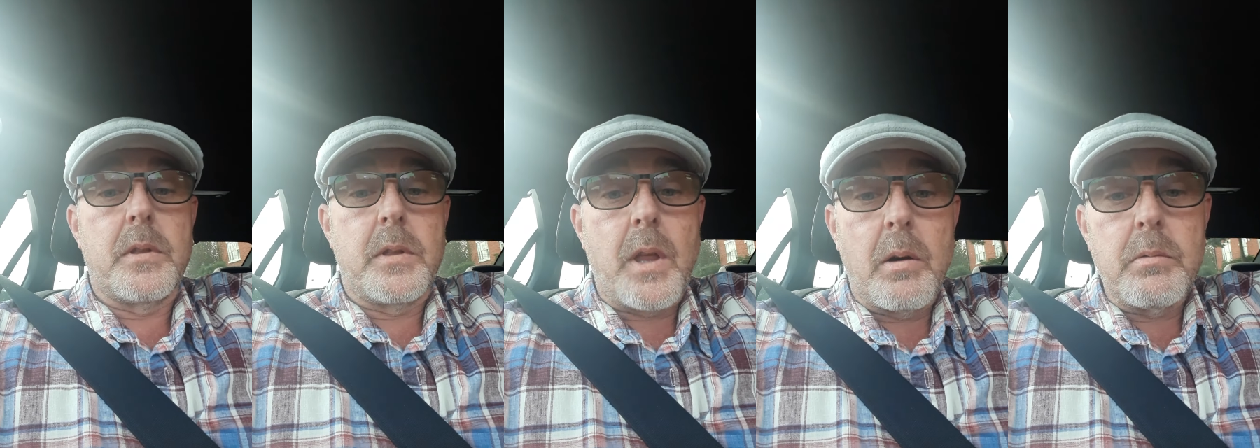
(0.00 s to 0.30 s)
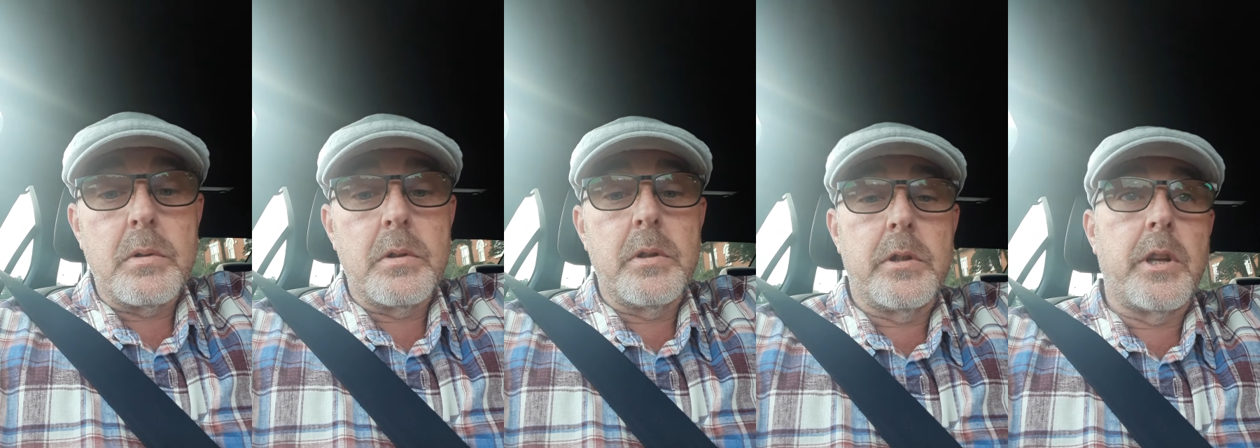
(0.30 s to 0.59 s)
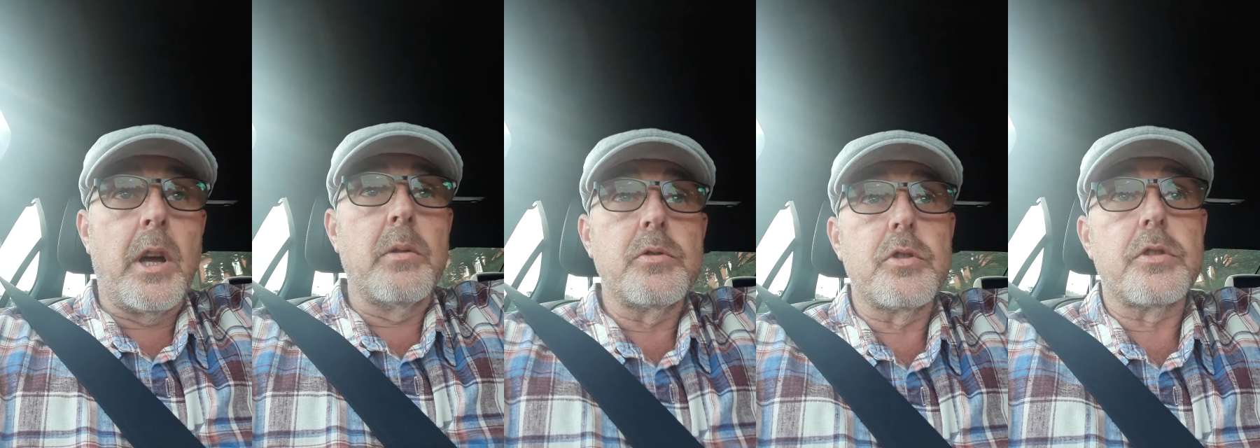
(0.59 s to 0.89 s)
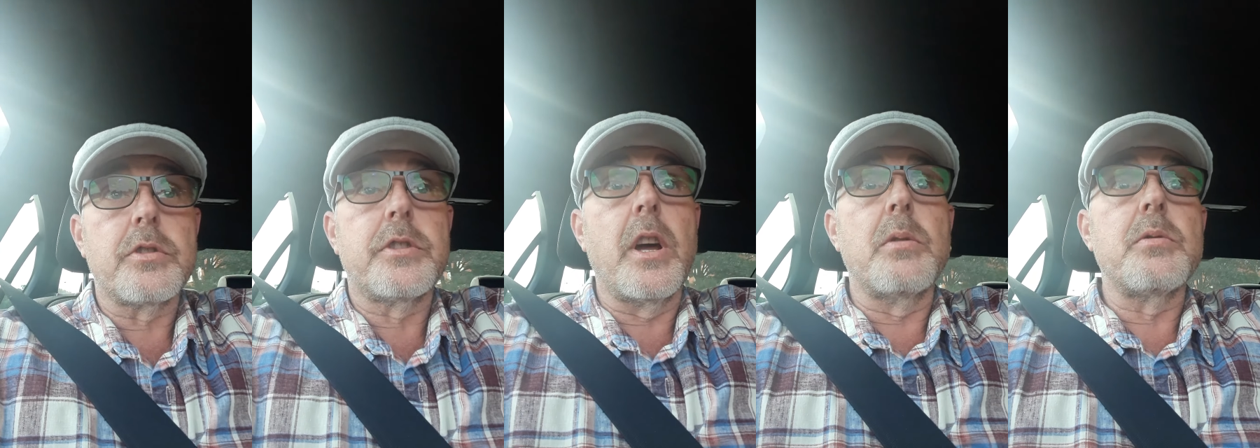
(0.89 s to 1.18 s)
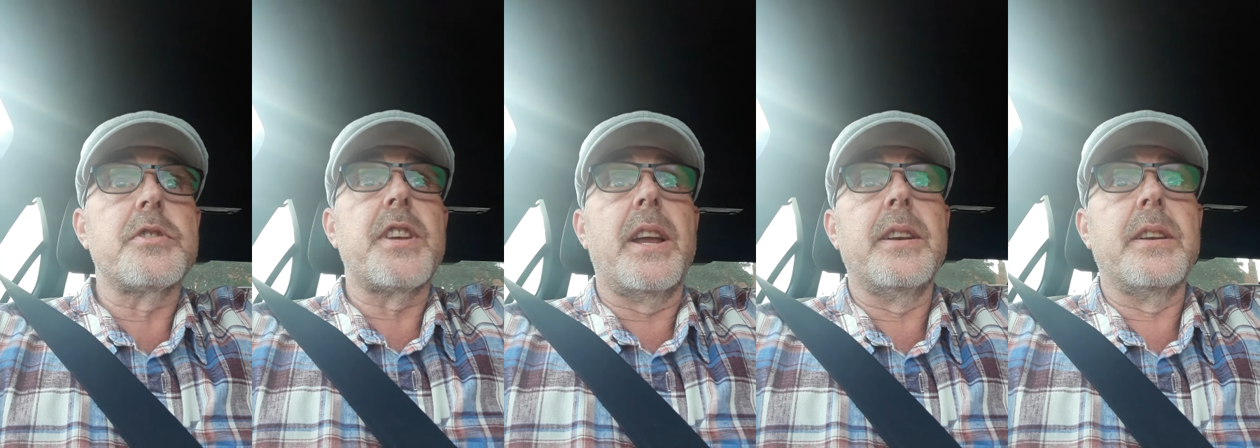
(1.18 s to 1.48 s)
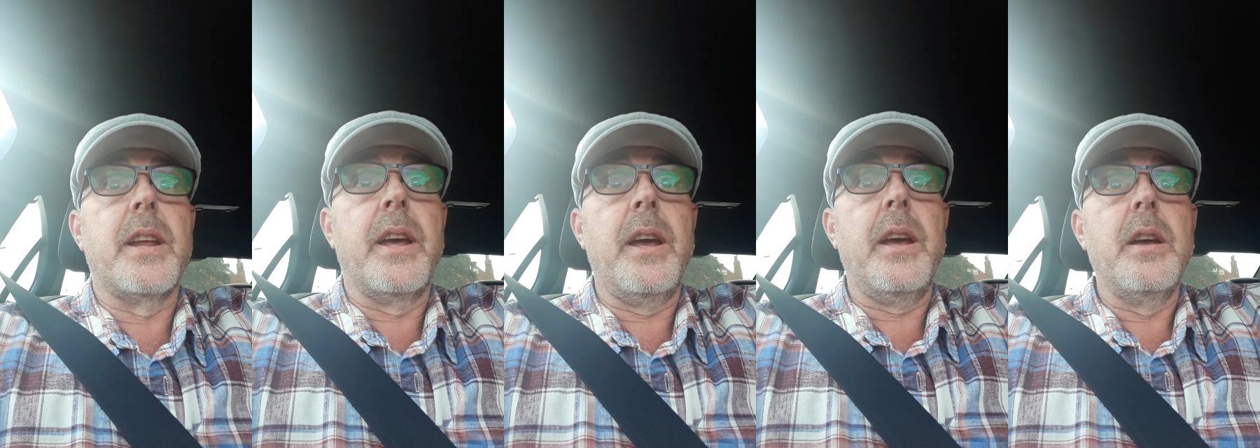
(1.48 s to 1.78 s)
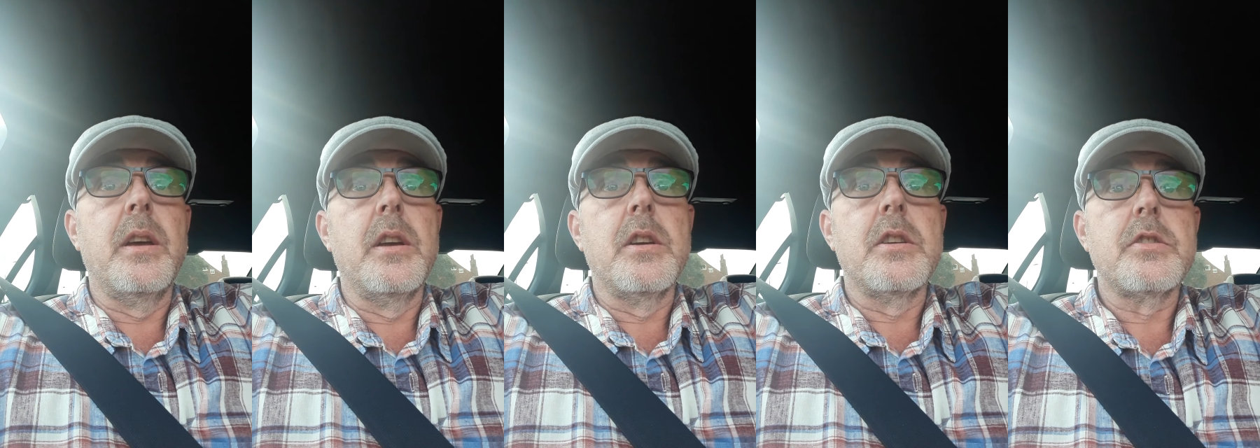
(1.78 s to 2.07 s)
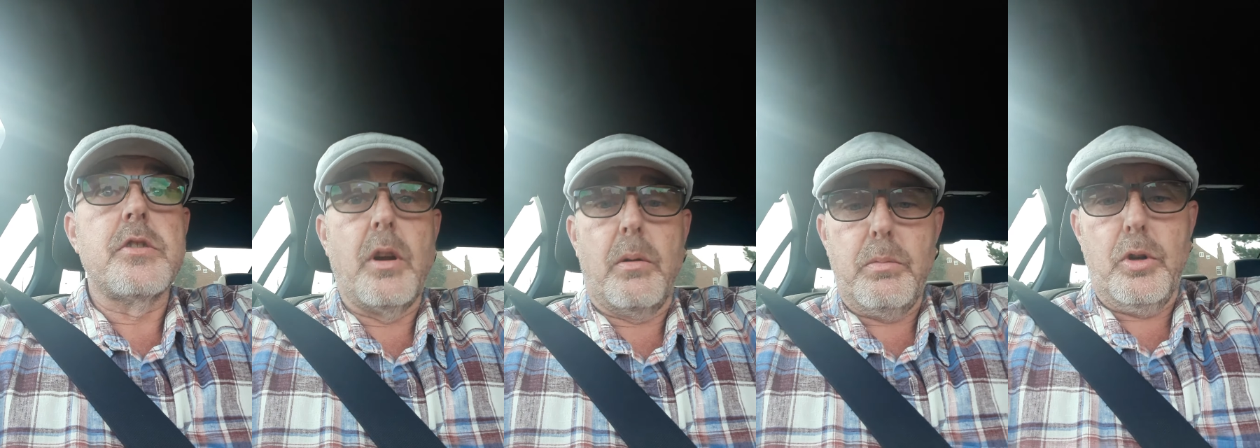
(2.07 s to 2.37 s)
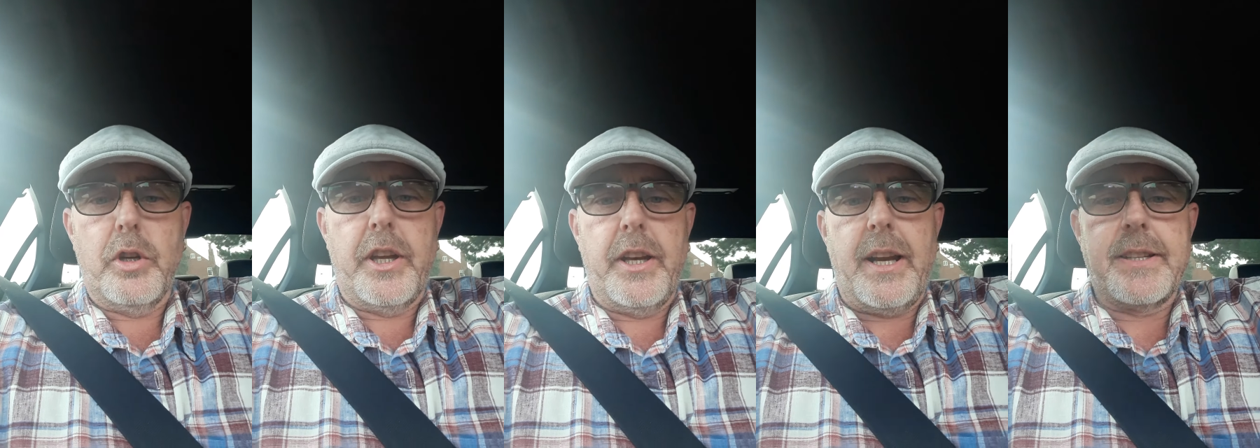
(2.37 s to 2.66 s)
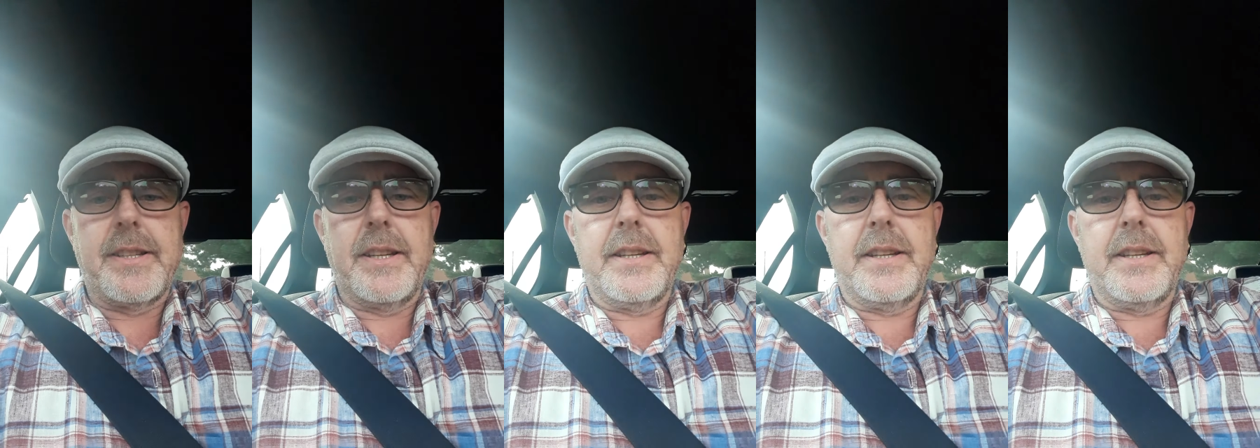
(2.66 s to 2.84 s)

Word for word: Don't don't just don't send it. Stop looking at